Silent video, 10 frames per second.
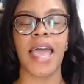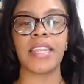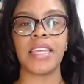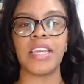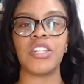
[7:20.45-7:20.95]

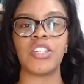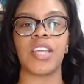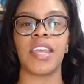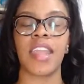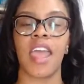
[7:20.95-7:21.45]
at
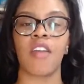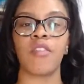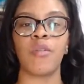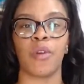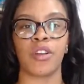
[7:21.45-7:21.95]
each and
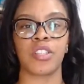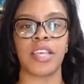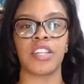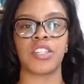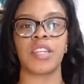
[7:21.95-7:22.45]
every work
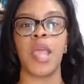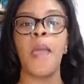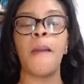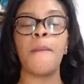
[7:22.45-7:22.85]
session